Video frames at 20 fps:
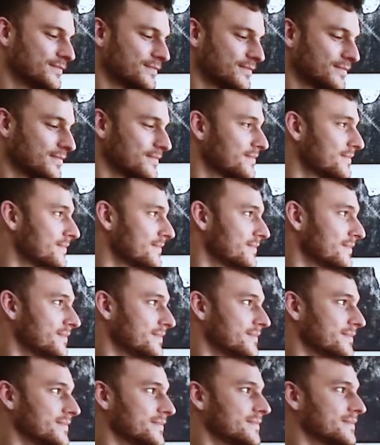
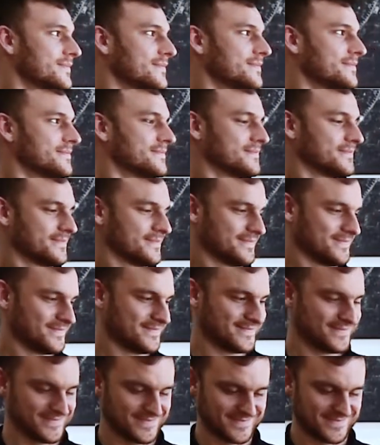
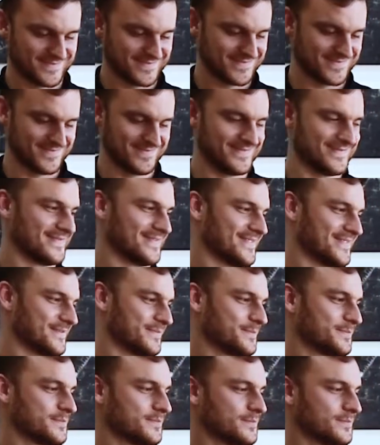(silent)